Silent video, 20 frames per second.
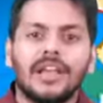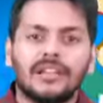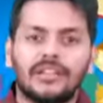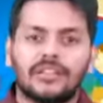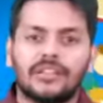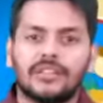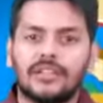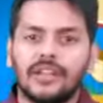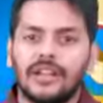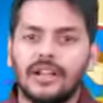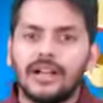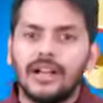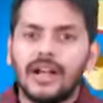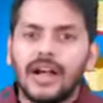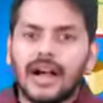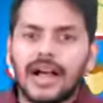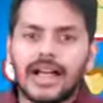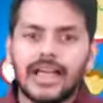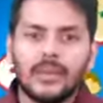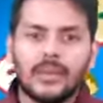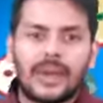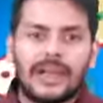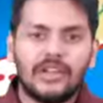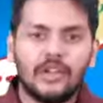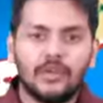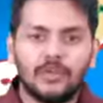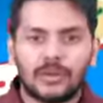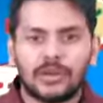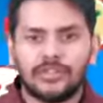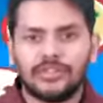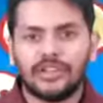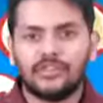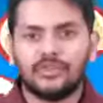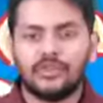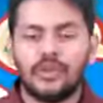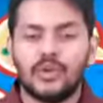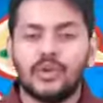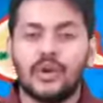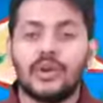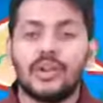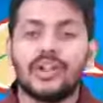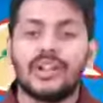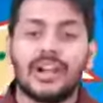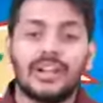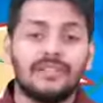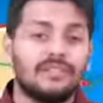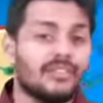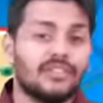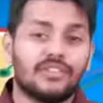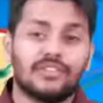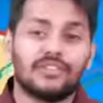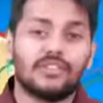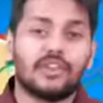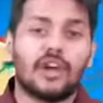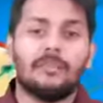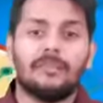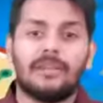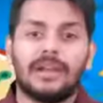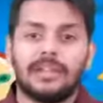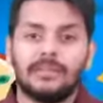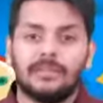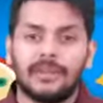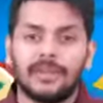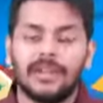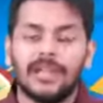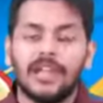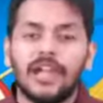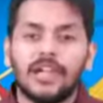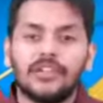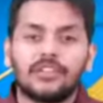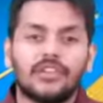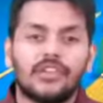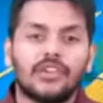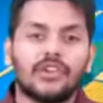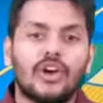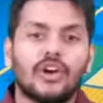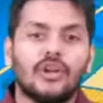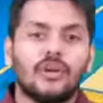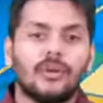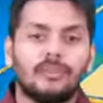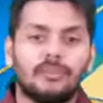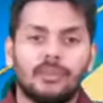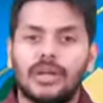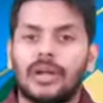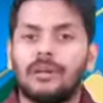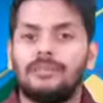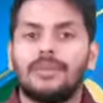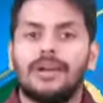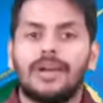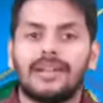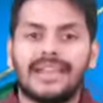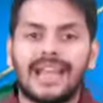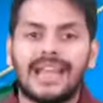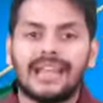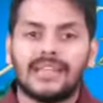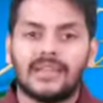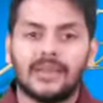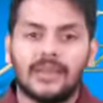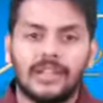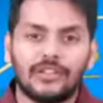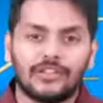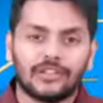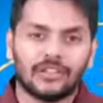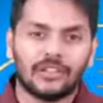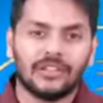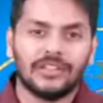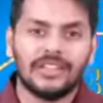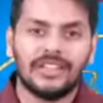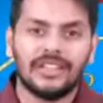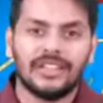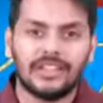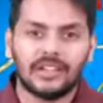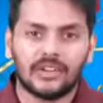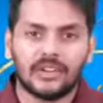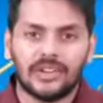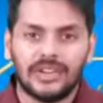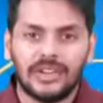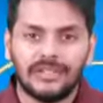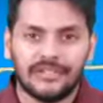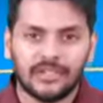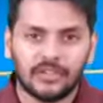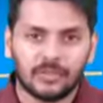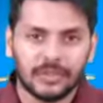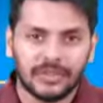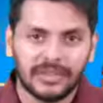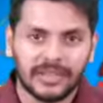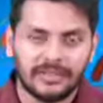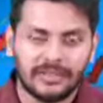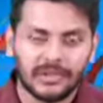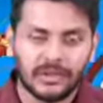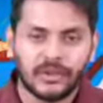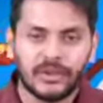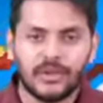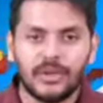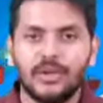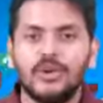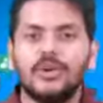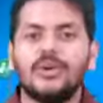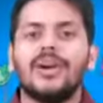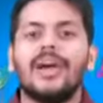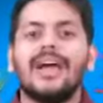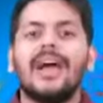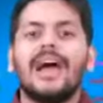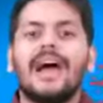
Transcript: This is a high value project, so you got to convince the top management. So you got to put up a calculation on the return on investment that we're going to do.